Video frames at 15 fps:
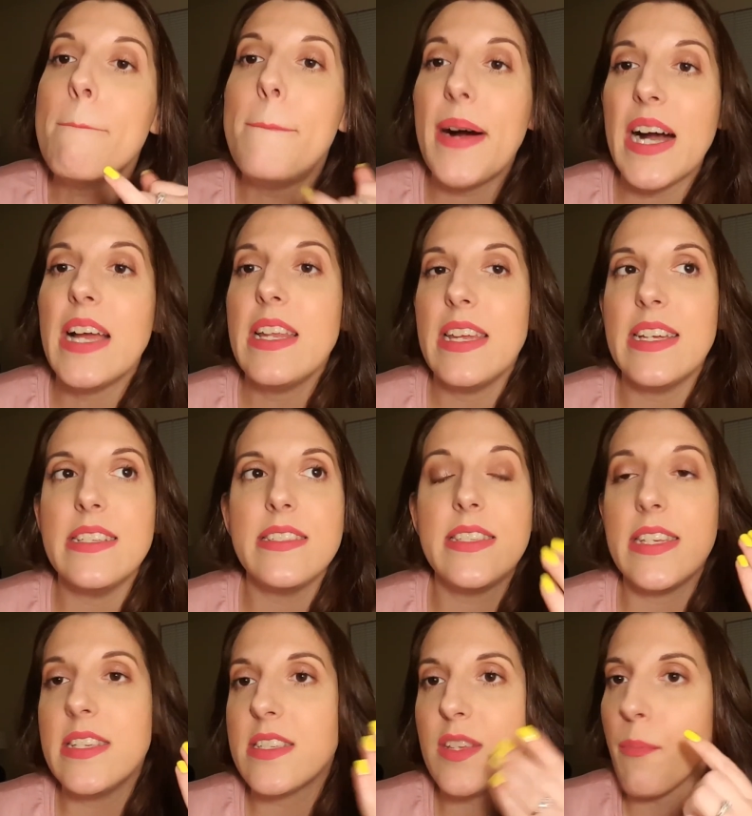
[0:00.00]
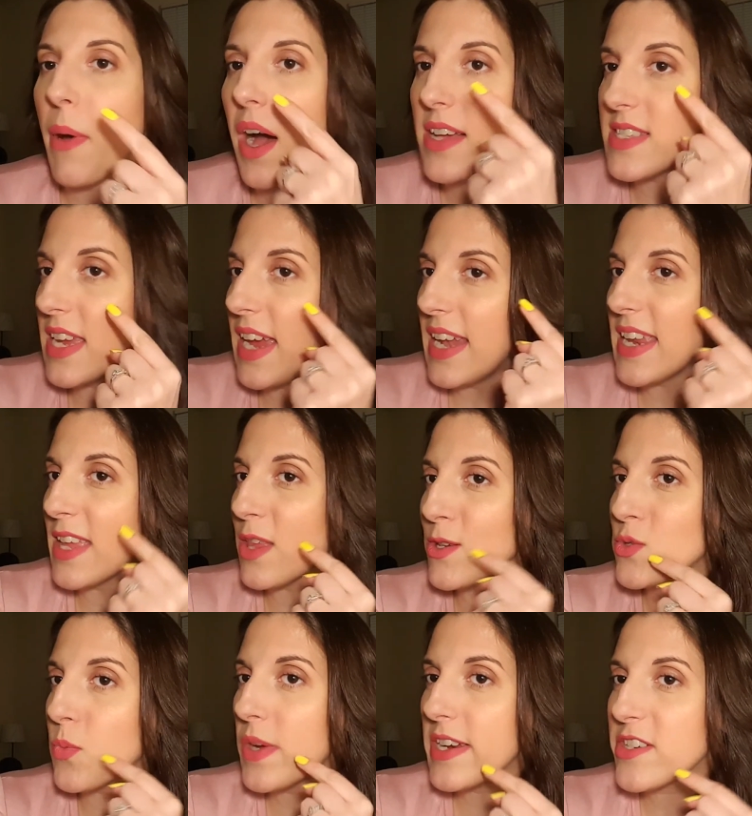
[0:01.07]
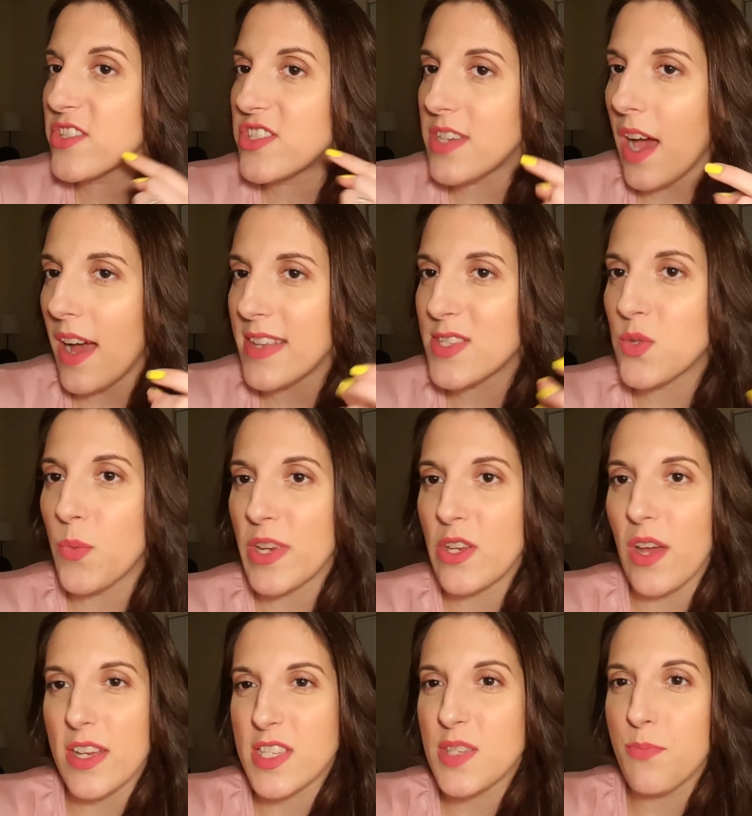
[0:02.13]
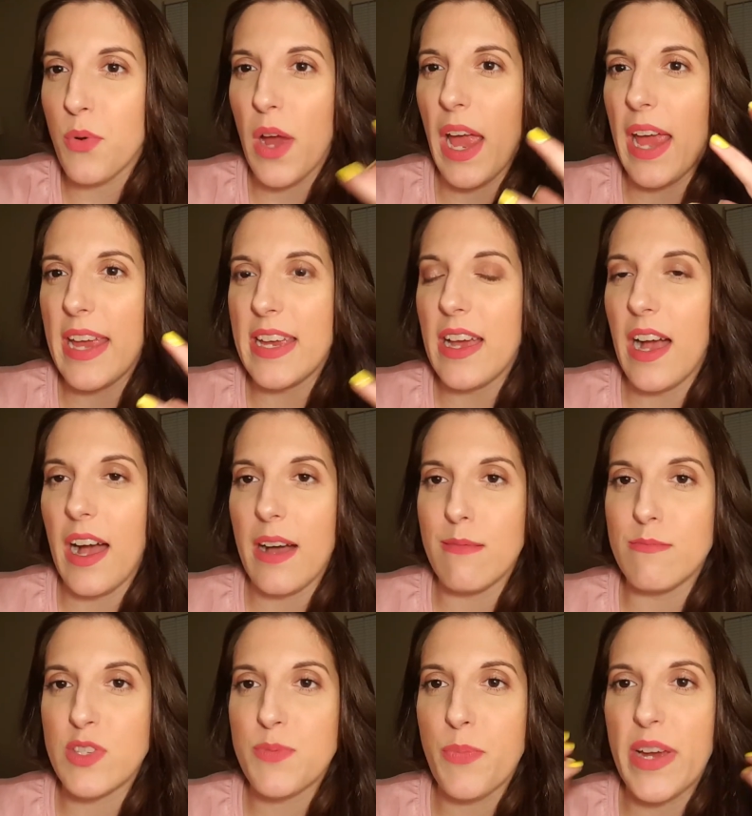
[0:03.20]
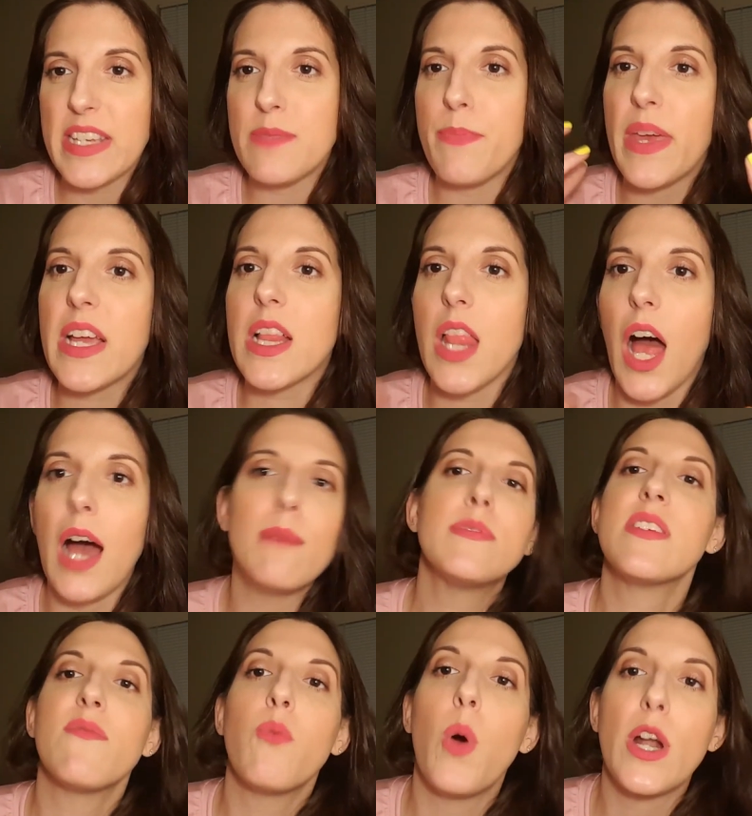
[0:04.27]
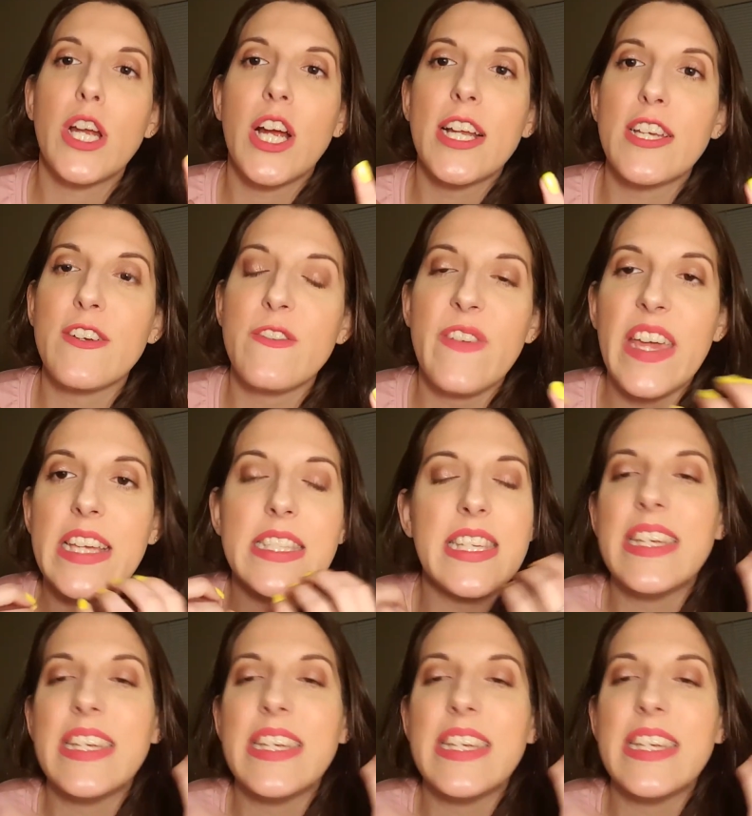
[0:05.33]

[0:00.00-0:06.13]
but it didn't deposit any of those weird dots when a spray sprays big globs of water on your face.